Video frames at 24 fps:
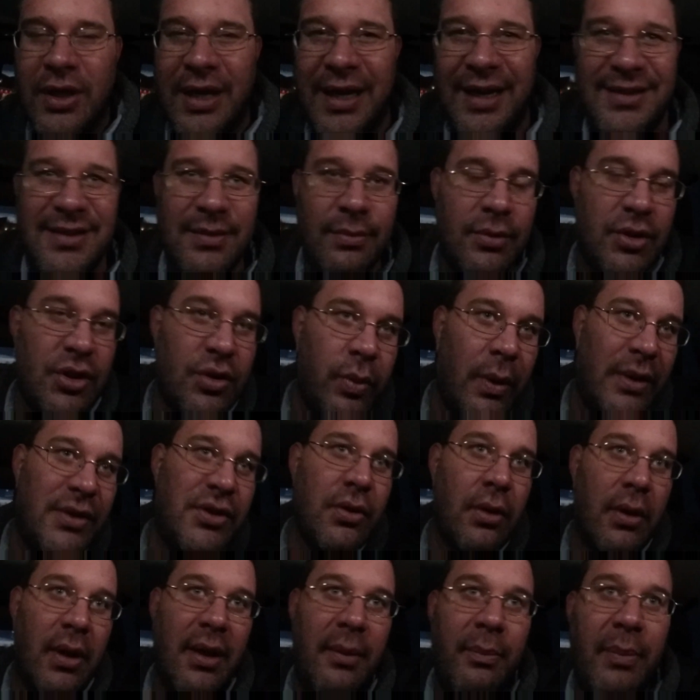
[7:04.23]
You got some
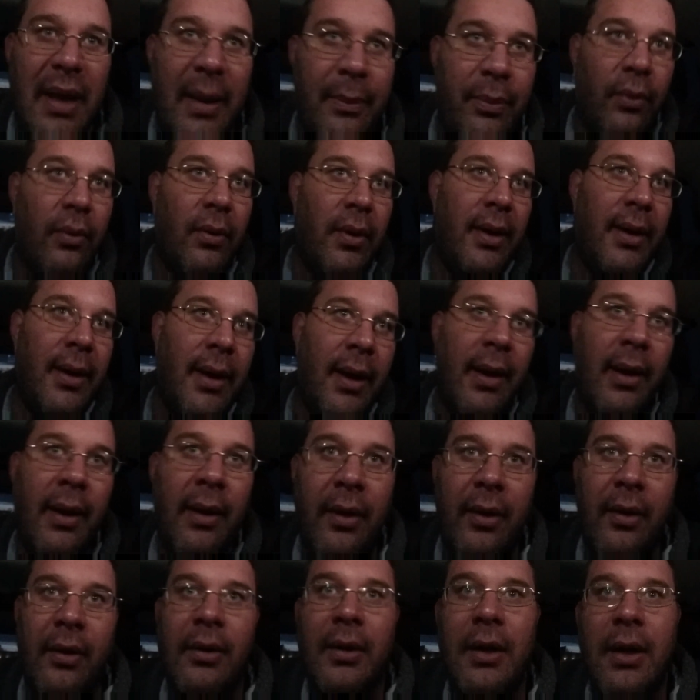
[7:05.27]
Switzerland people in
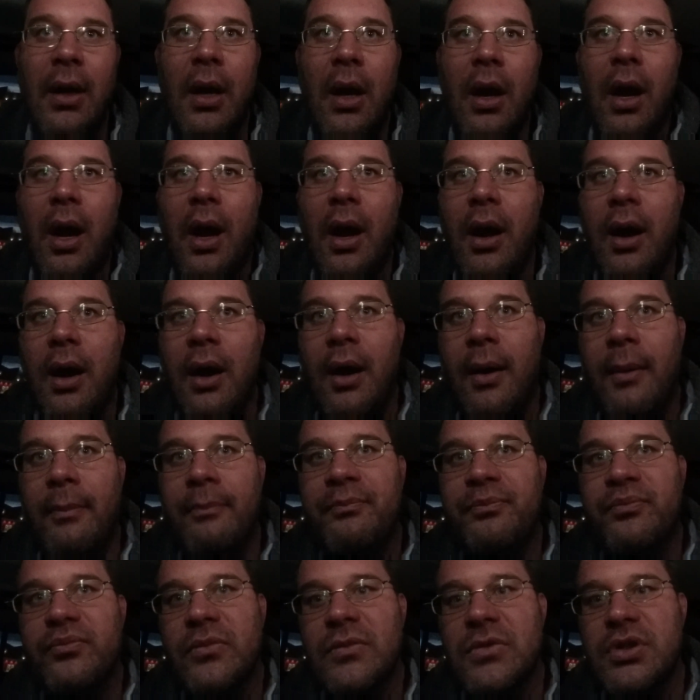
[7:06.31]
there.
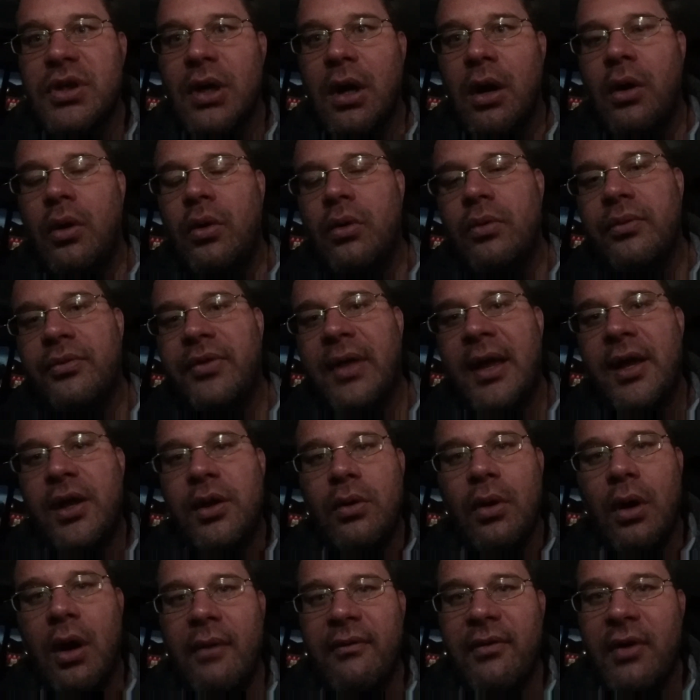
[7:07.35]
So thank
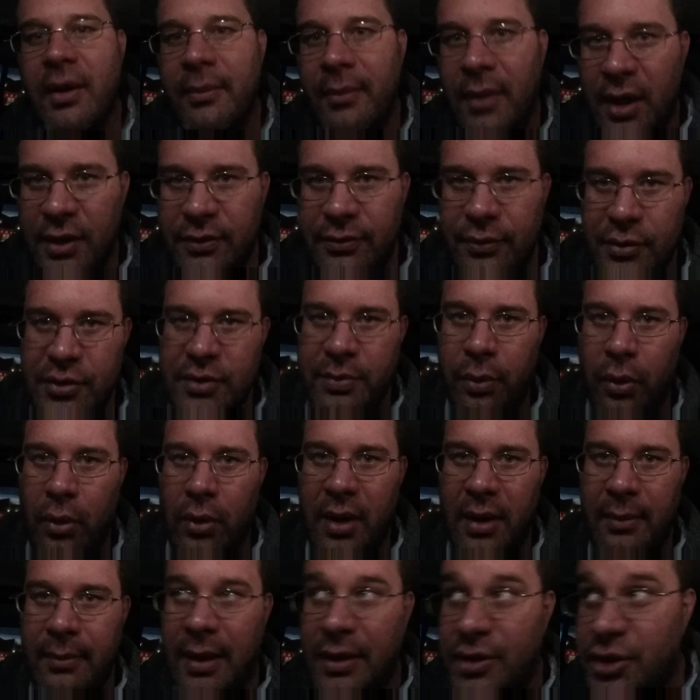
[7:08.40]
you all very much for
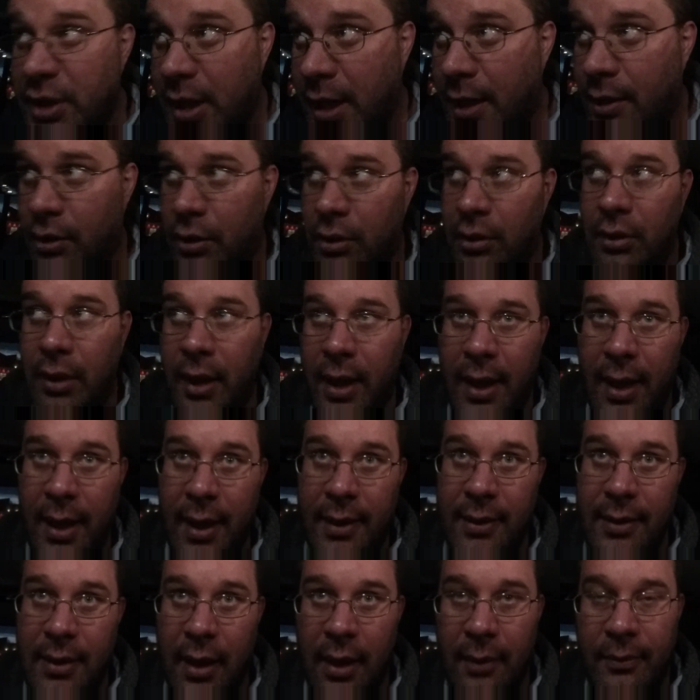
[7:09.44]
supporting my channel,
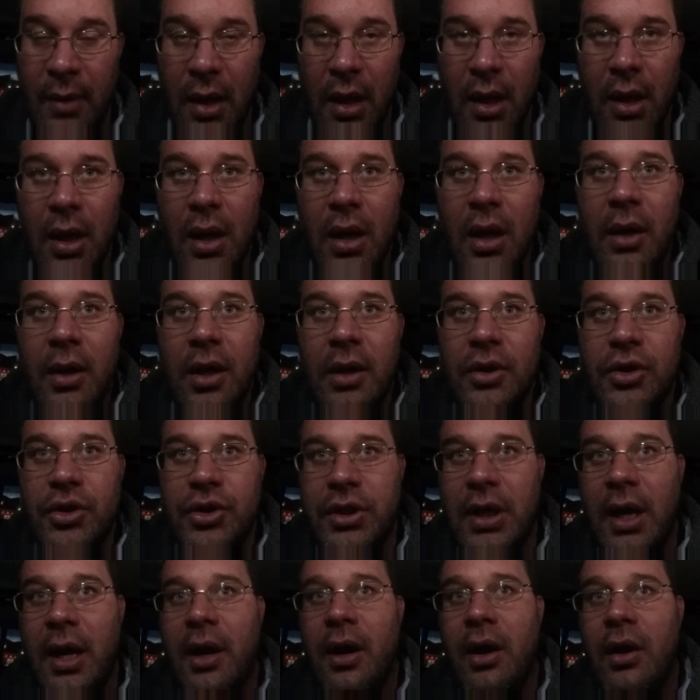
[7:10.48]
and
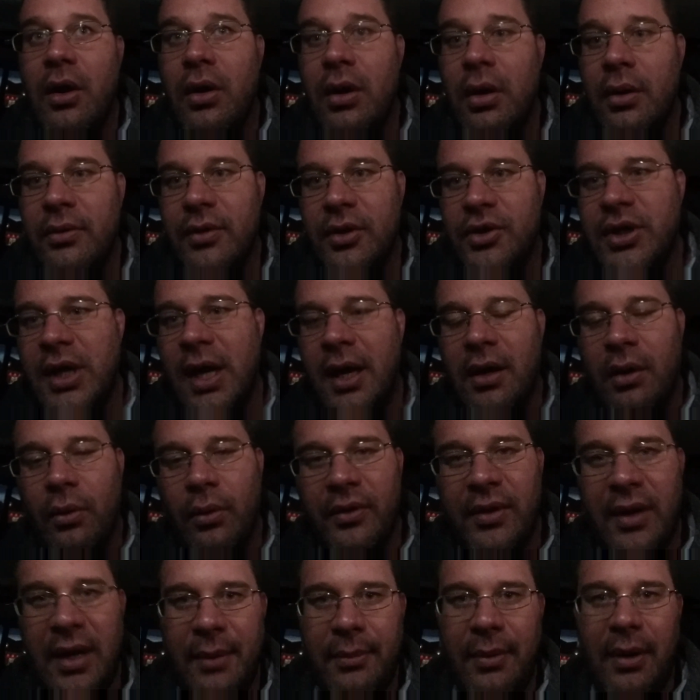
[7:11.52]
share the channel
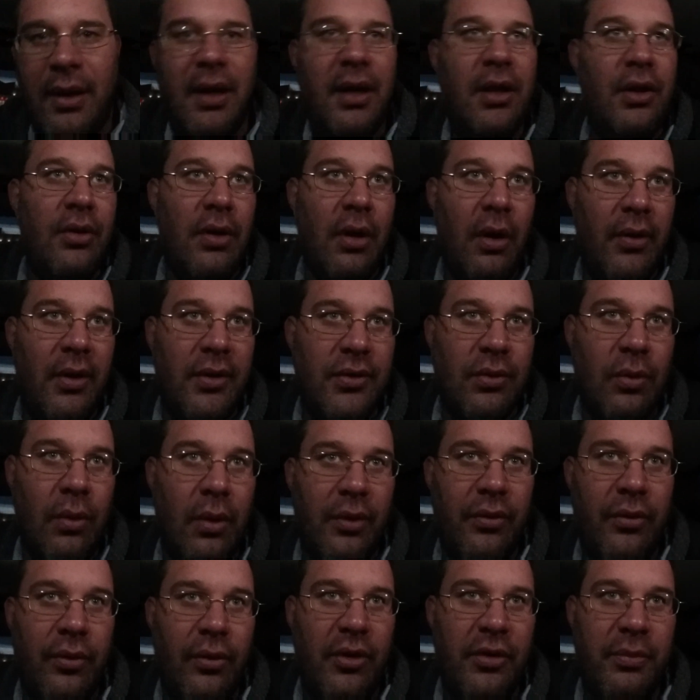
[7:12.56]
with anybody you know that's
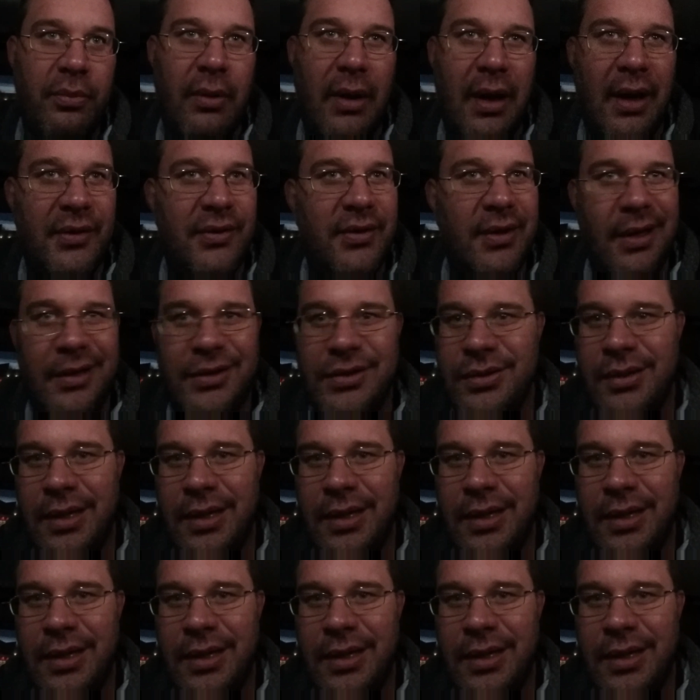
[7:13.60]
going through this process.